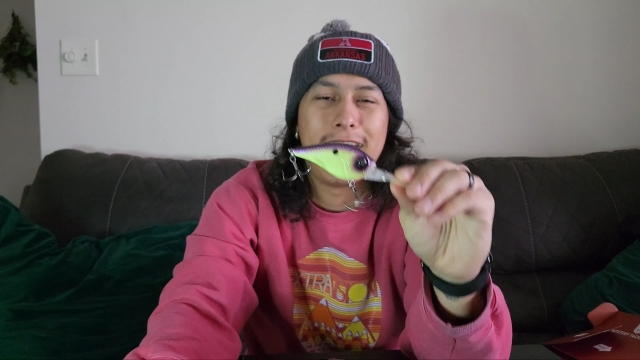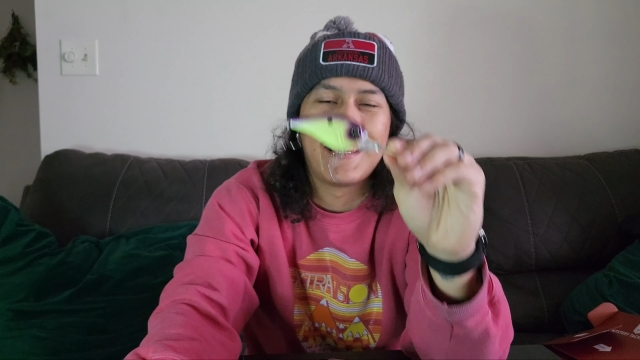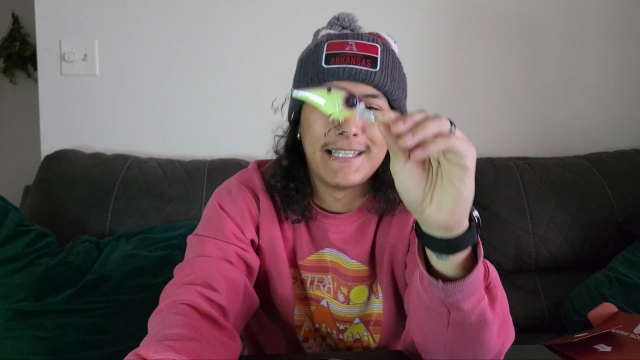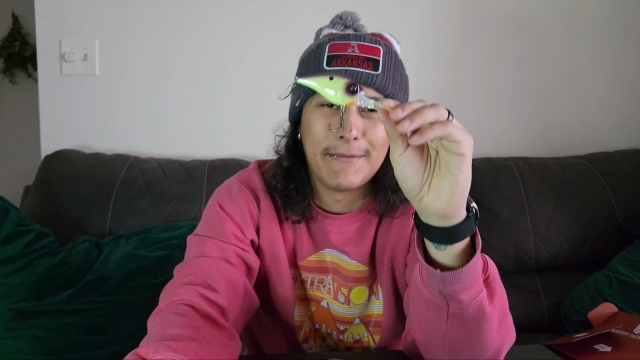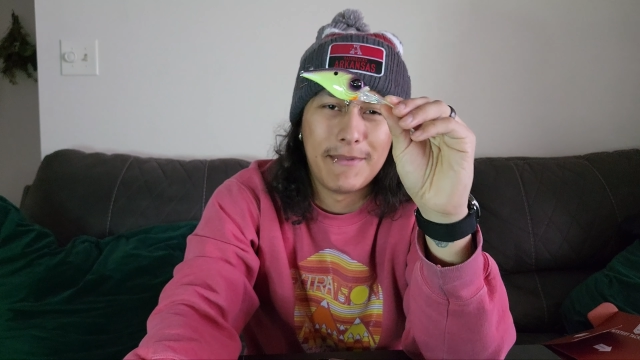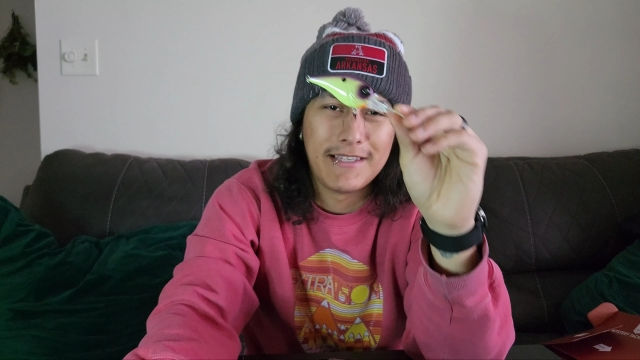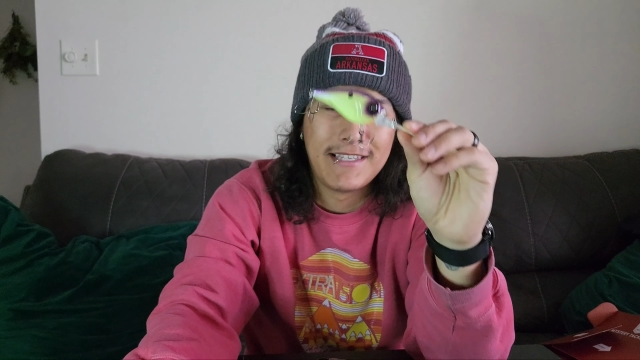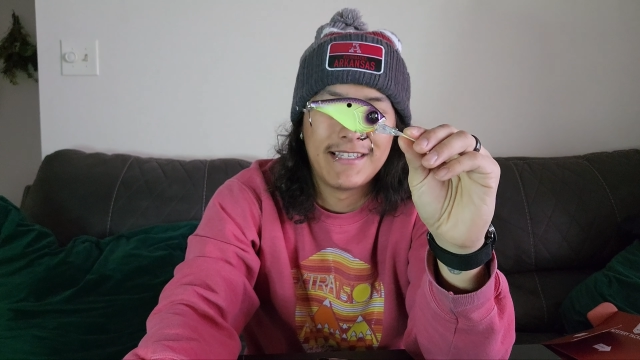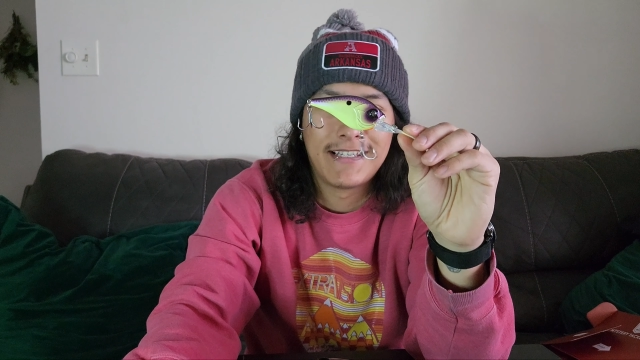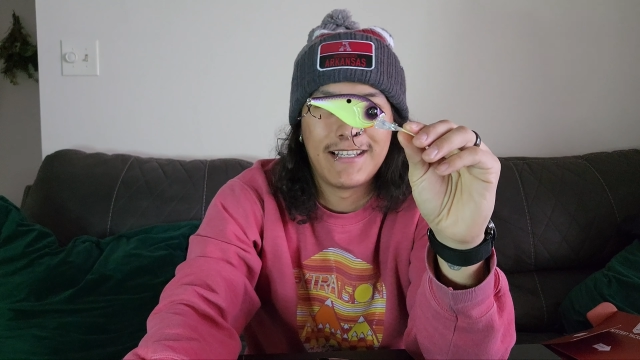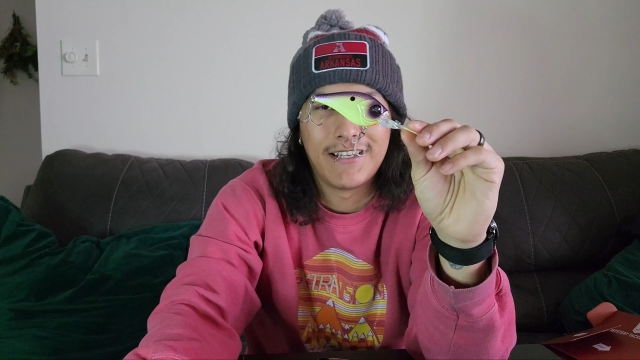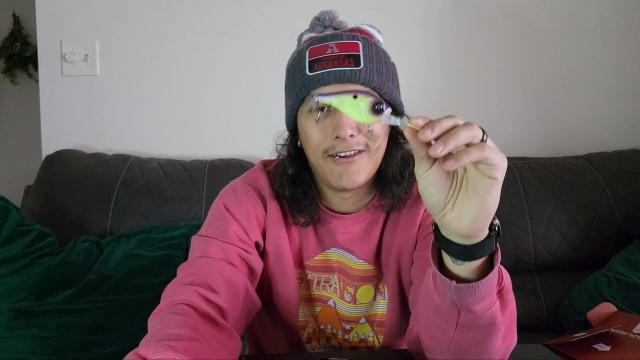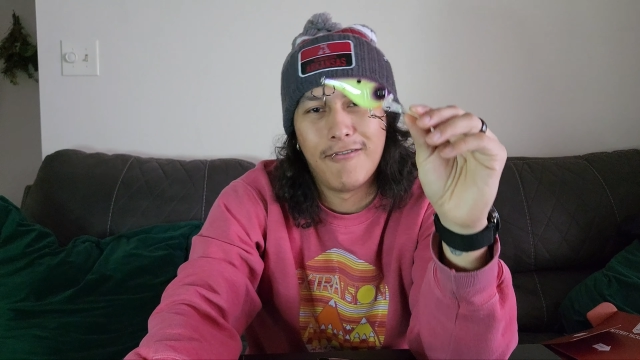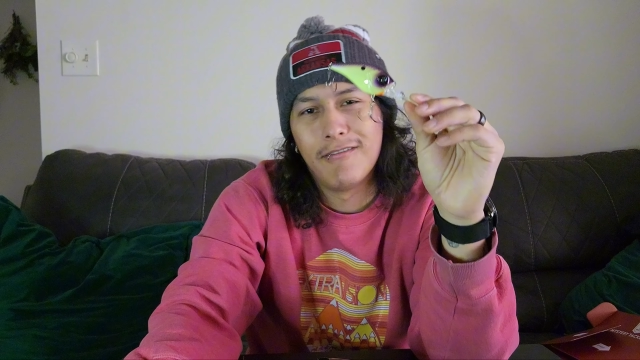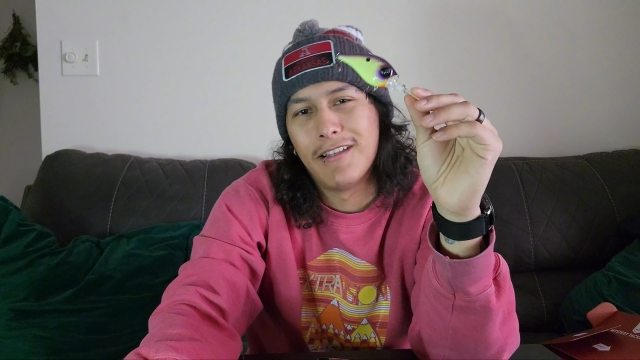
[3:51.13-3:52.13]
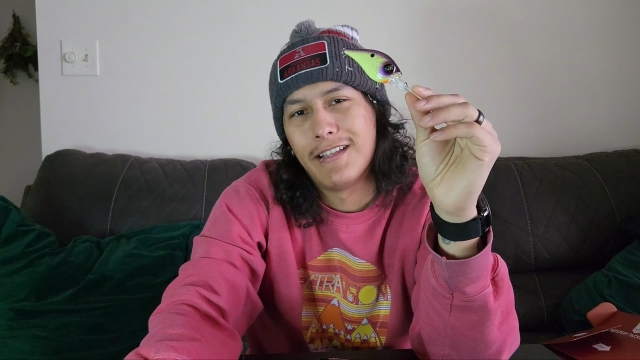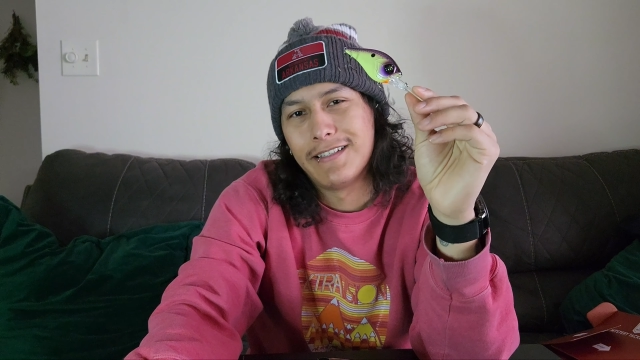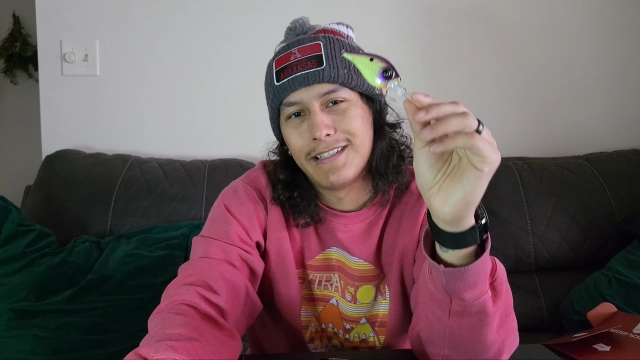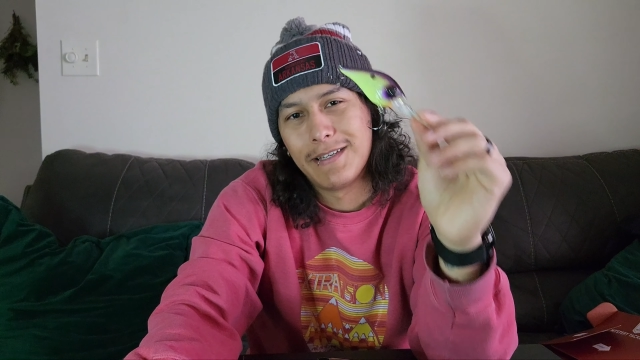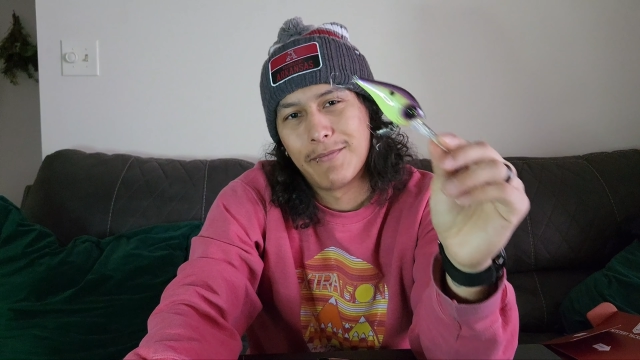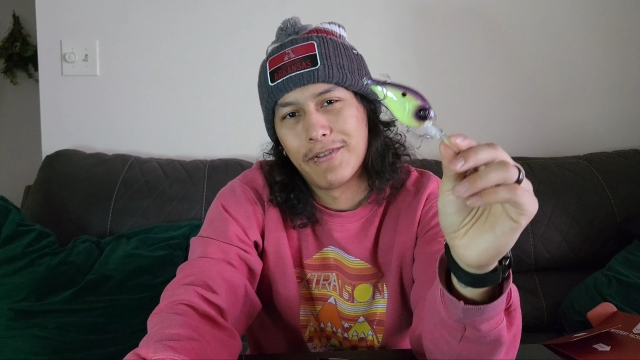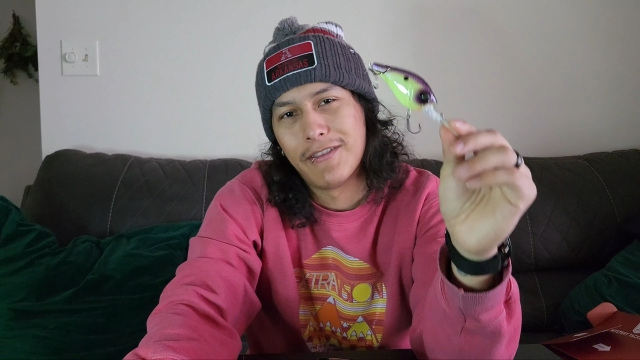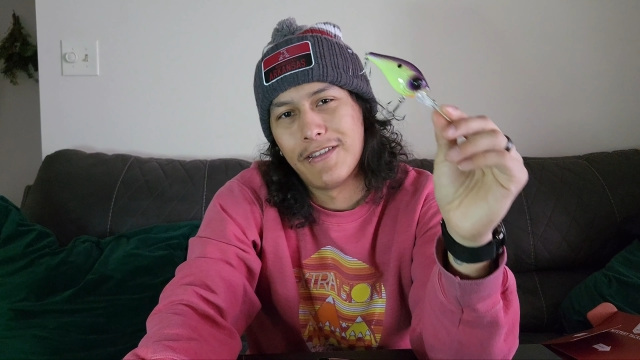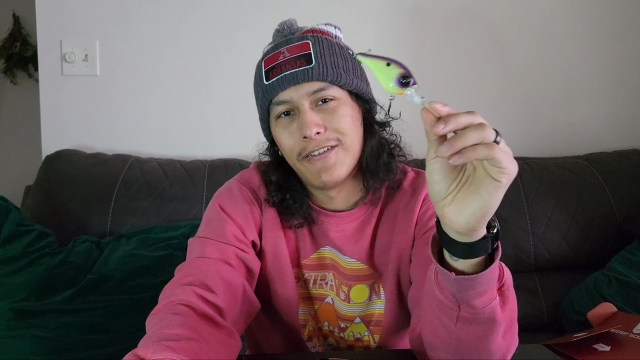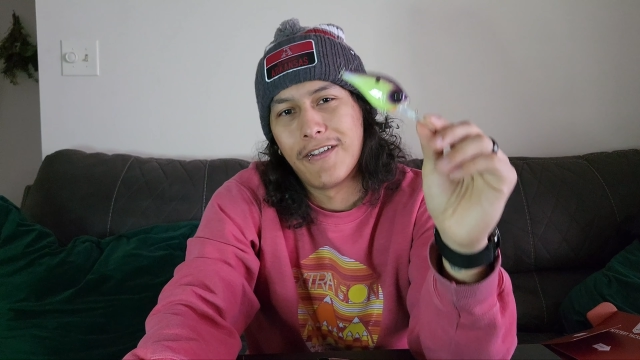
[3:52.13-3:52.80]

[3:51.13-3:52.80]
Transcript: except this is going to go a lot deeper than